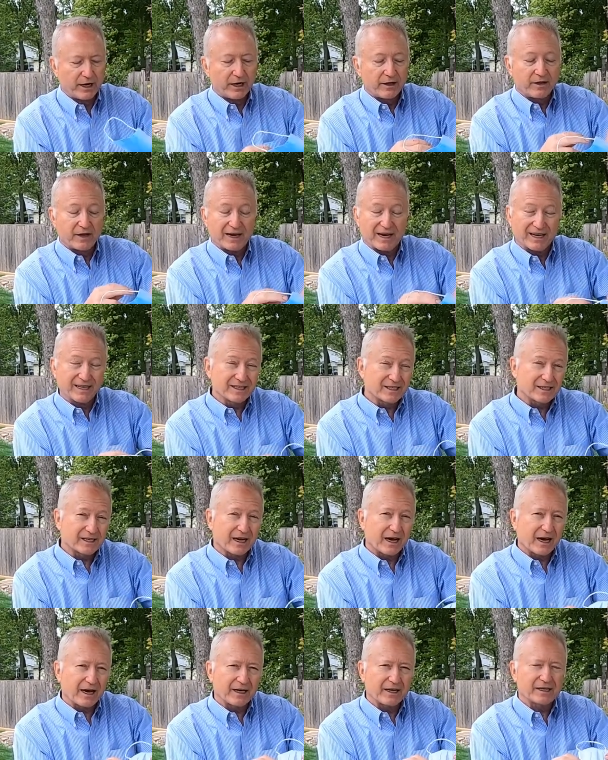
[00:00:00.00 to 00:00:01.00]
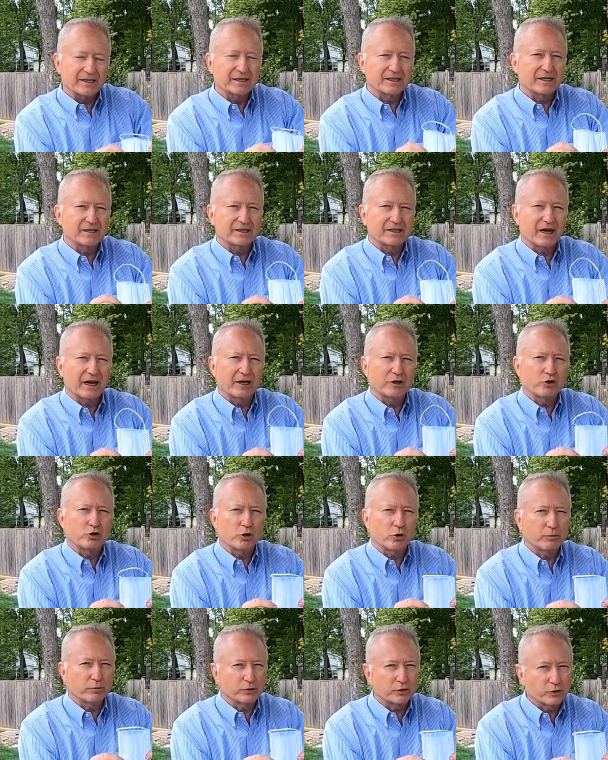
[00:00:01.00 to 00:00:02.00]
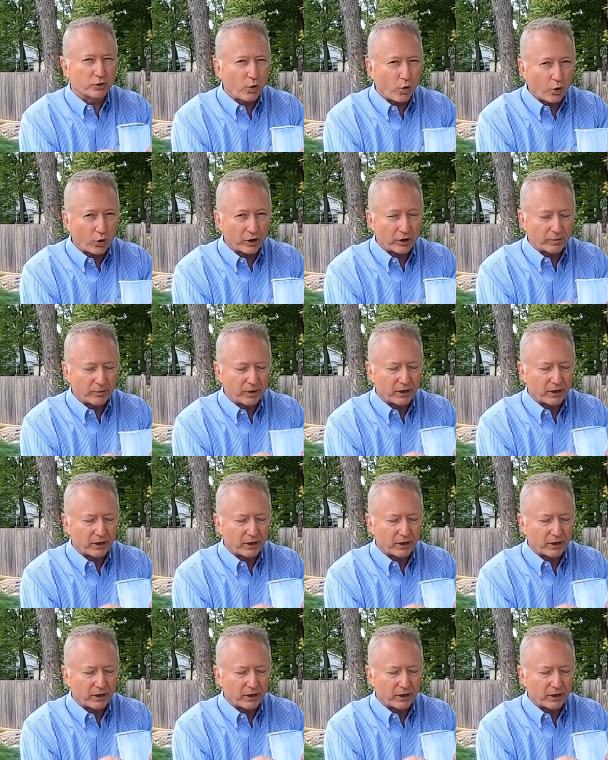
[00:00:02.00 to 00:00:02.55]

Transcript: The inside is designed to absorb.